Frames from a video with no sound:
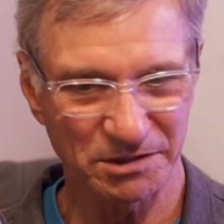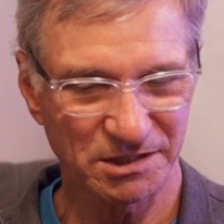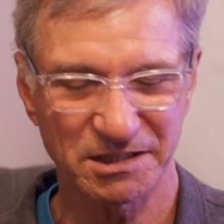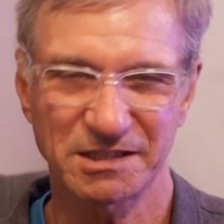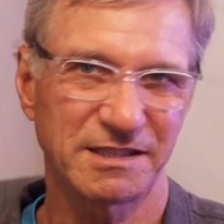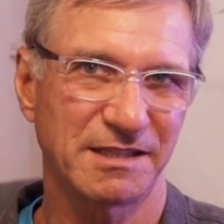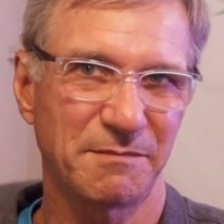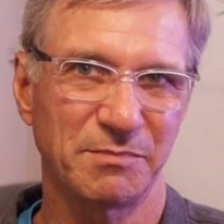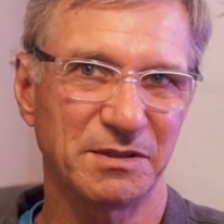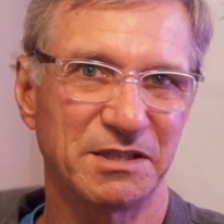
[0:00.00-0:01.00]
It's just
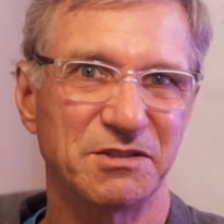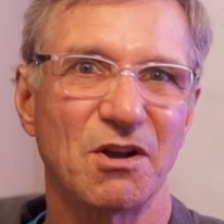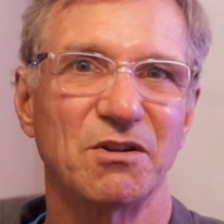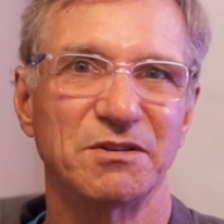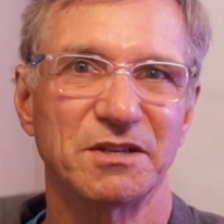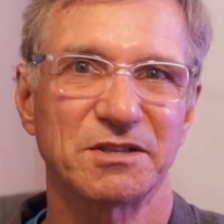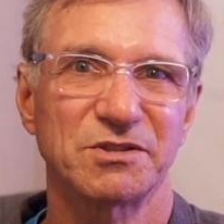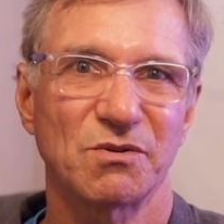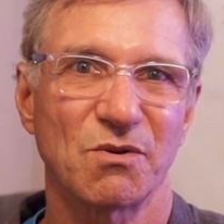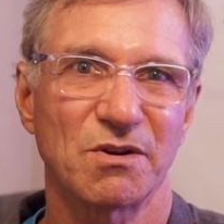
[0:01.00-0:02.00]
simply
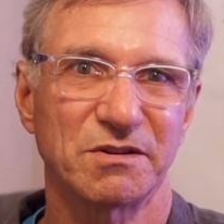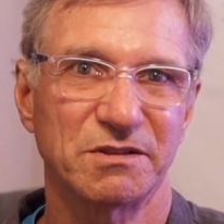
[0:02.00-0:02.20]
dullness or